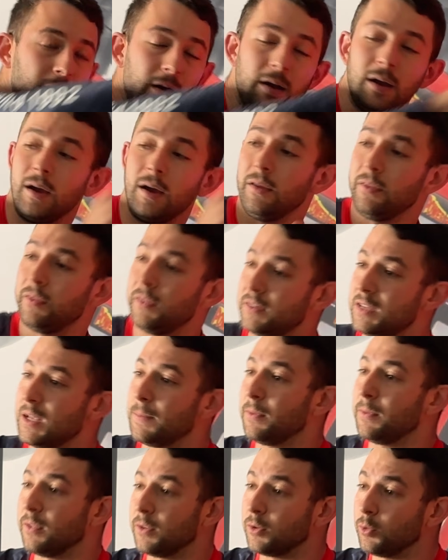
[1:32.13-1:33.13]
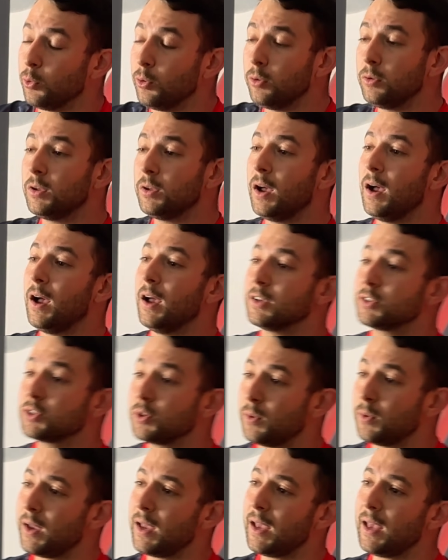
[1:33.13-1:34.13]
the tip of the tool.
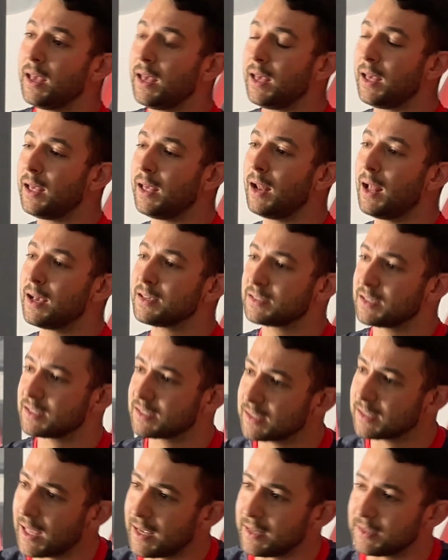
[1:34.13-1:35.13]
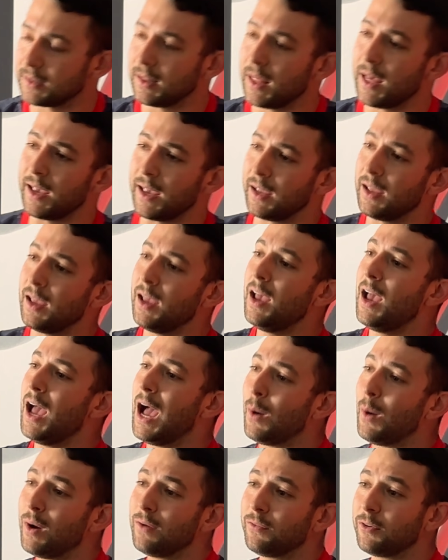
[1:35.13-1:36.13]
So it has a slight delay.
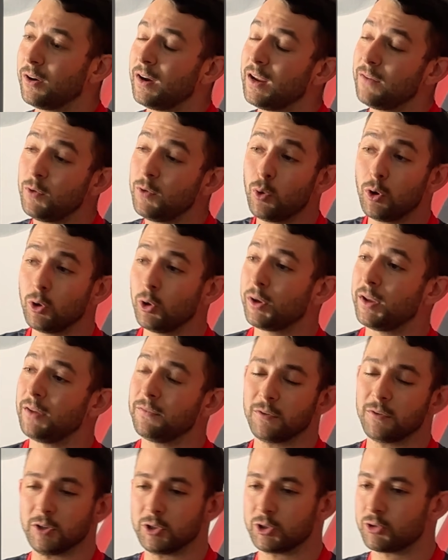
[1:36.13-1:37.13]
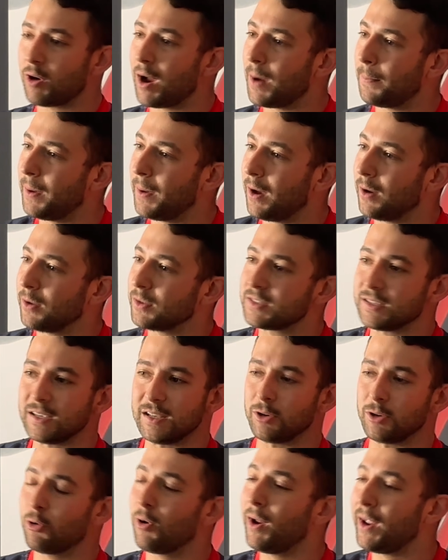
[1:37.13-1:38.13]
However, if you are looking for dropouts
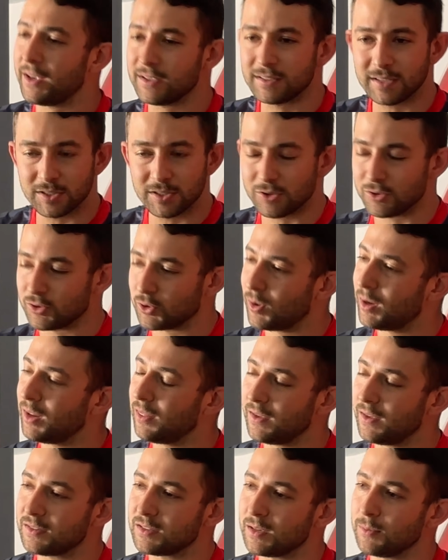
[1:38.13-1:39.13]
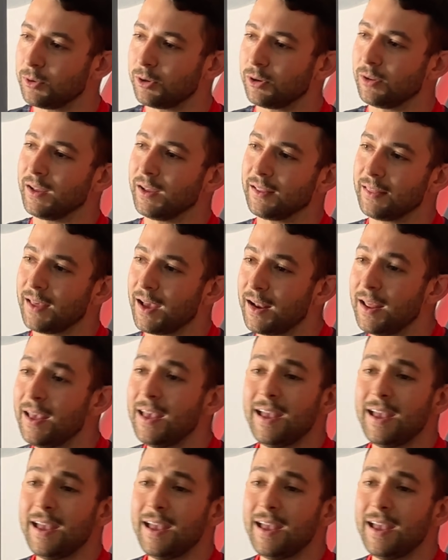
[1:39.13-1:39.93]
in crank sensors or anything similar like that,